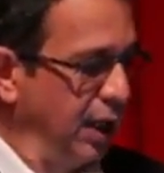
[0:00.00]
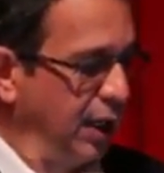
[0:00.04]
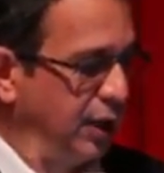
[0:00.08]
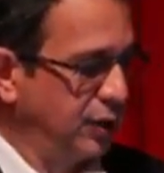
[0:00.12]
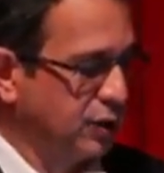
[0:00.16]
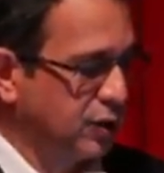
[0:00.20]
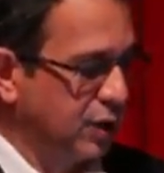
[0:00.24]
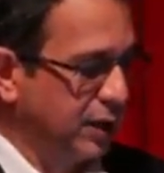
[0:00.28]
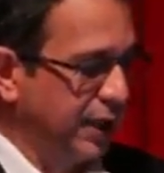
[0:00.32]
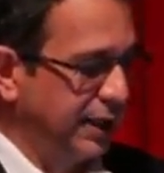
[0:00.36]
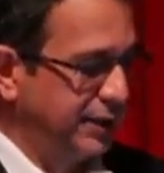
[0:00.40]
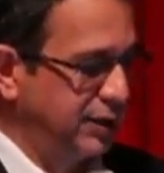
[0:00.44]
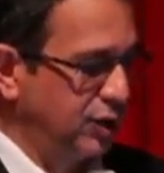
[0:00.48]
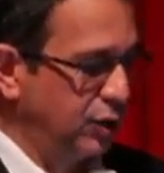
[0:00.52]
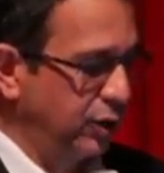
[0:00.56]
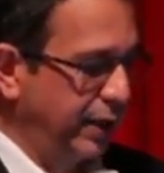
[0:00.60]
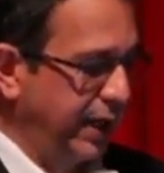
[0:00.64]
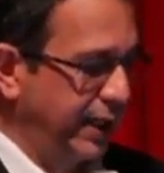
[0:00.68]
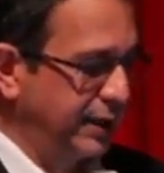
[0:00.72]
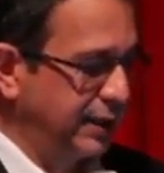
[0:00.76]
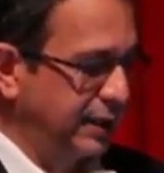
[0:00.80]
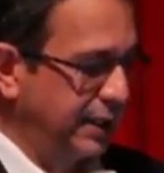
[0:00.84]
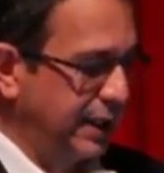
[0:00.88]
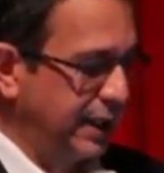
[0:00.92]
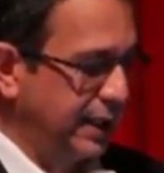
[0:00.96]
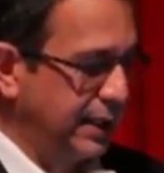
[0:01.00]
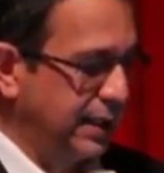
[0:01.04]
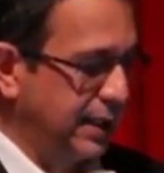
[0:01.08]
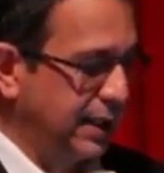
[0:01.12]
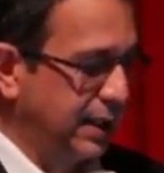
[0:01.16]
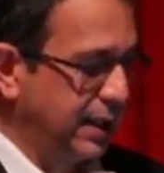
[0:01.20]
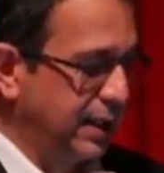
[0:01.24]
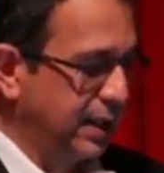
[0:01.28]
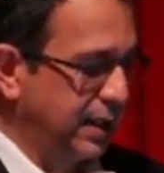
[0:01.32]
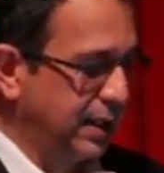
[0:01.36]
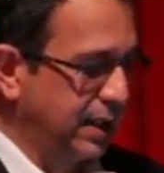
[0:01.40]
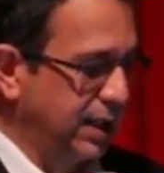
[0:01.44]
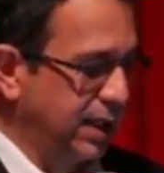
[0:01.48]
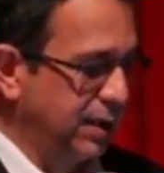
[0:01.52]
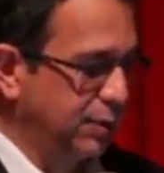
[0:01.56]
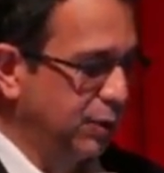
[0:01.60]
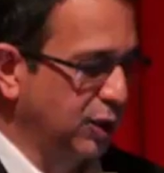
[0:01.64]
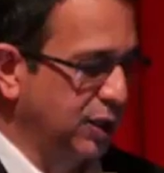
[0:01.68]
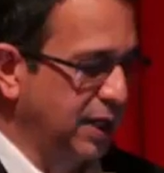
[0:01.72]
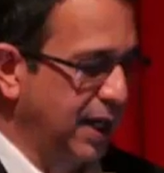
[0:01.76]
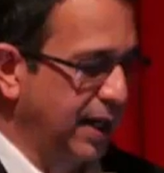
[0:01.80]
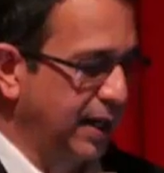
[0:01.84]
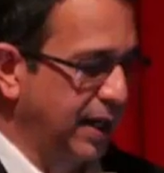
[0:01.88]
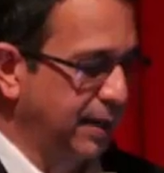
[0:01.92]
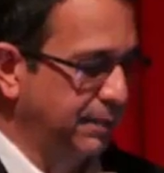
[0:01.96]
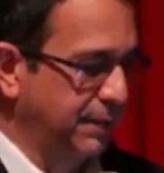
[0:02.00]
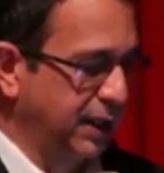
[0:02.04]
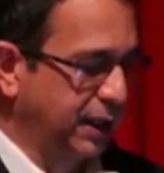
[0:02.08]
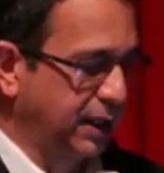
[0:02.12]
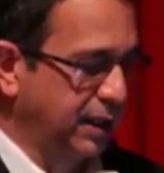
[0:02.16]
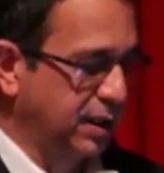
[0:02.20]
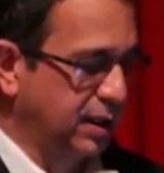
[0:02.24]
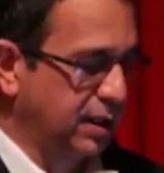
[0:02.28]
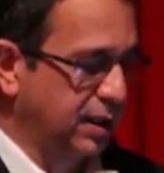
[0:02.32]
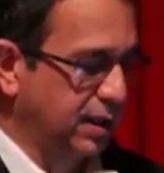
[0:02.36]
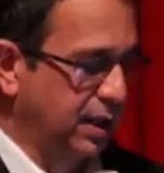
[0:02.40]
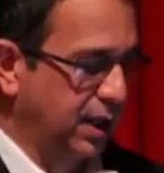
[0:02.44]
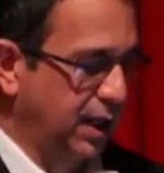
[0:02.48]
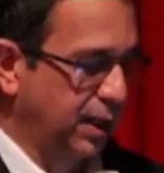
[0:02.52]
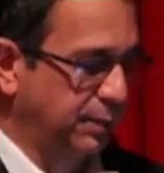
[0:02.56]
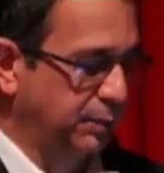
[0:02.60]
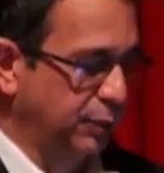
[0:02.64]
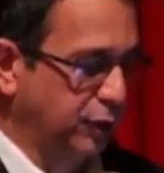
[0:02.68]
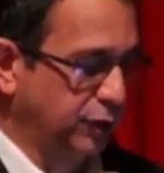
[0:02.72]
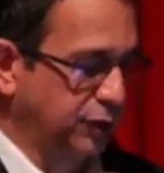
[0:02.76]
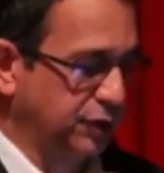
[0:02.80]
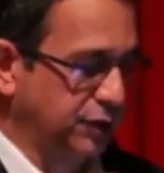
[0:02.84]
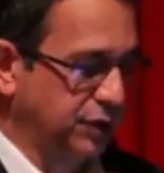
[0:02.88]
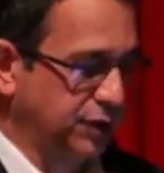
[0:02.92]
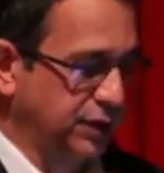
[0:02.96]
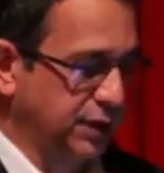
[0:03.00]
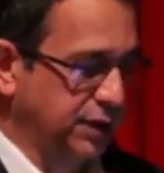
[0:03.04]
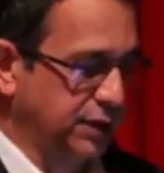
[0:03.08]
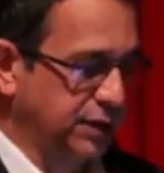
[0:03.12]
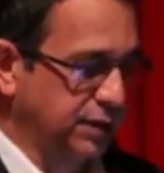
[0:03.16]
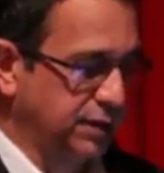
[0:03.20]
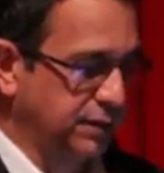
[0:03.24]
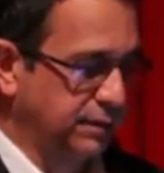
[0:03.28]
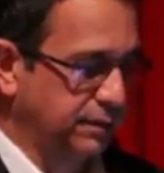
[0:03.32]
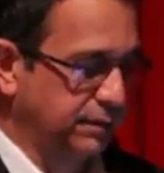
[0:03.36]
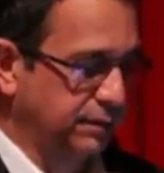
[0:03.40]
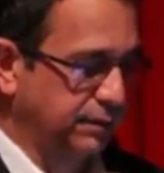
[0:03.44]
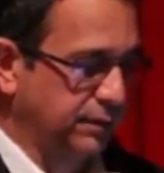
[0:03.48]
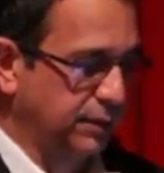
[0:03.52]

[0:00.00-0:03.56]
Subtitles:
So let's look at the hemodynamic hypothesis.